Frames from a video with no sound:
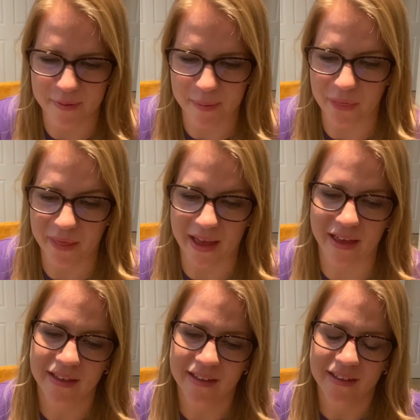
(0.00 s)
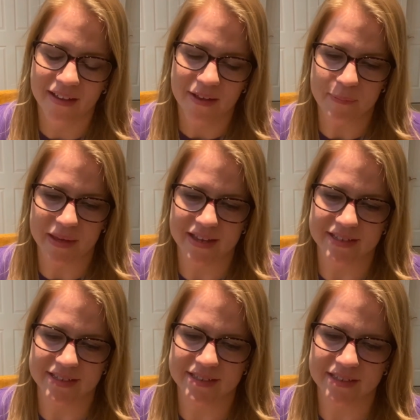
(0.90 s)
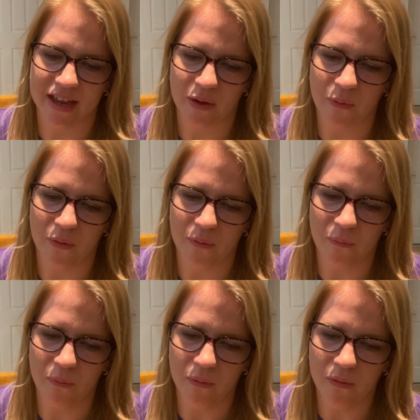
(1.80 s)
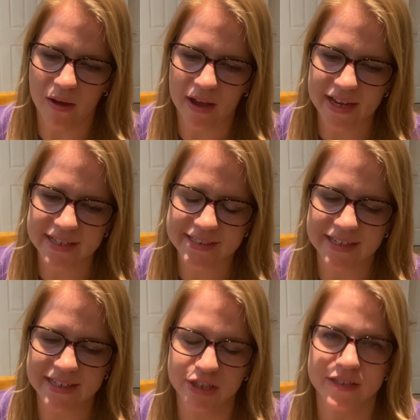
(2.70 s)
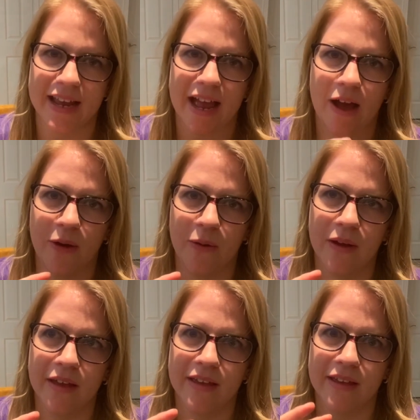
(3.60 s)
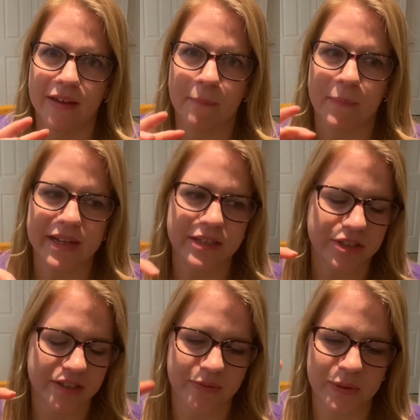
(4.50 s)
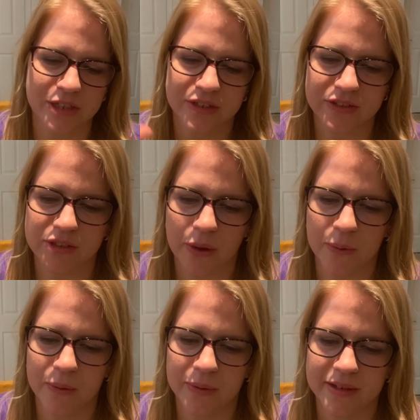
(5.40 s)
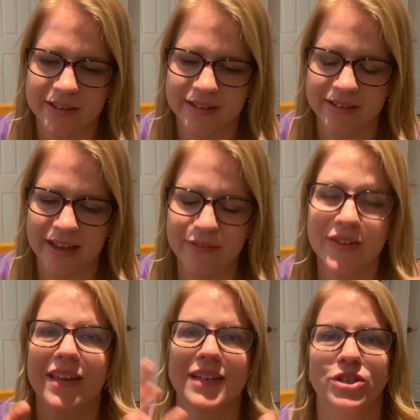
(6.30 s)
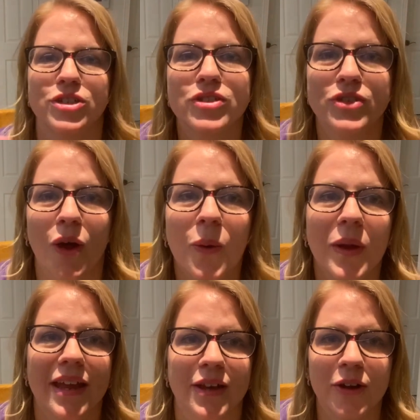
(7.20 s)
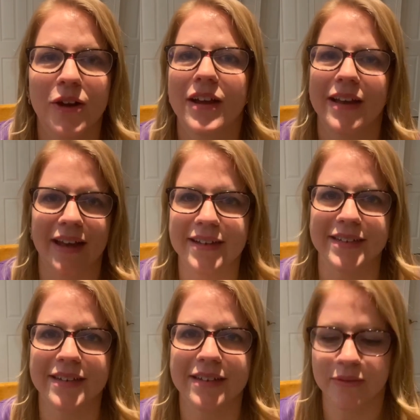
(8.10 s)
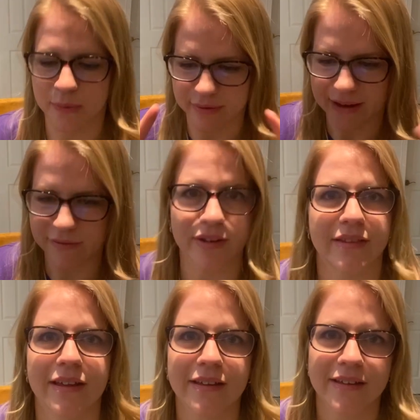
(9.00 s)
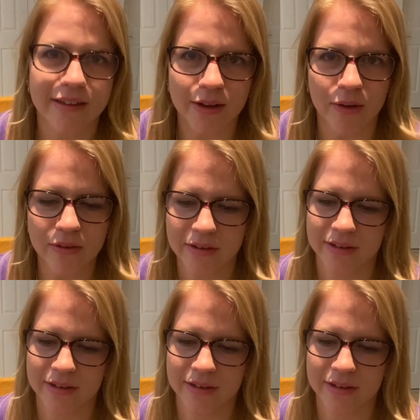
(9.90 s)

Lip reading: about that, because it's like, what? Like just how much we're just so, everything is just so interconnected with everything, you know?